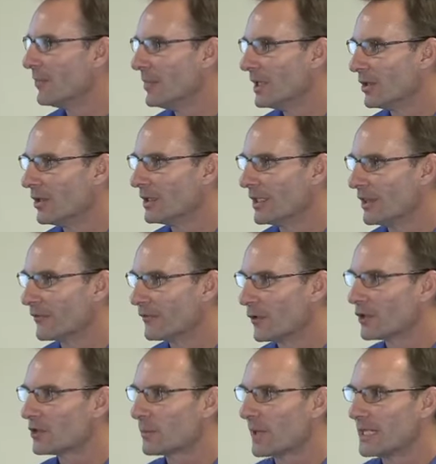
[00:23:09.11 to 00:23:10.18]
to build in the
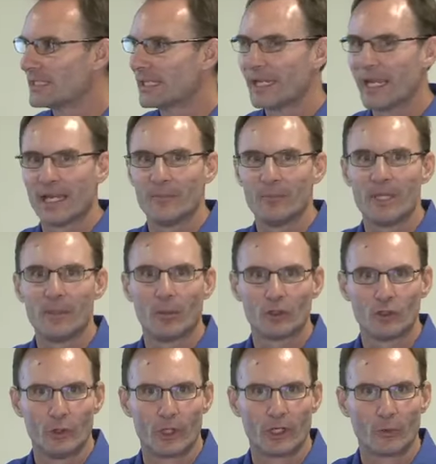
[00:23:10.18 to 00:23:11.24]
first place and getting people to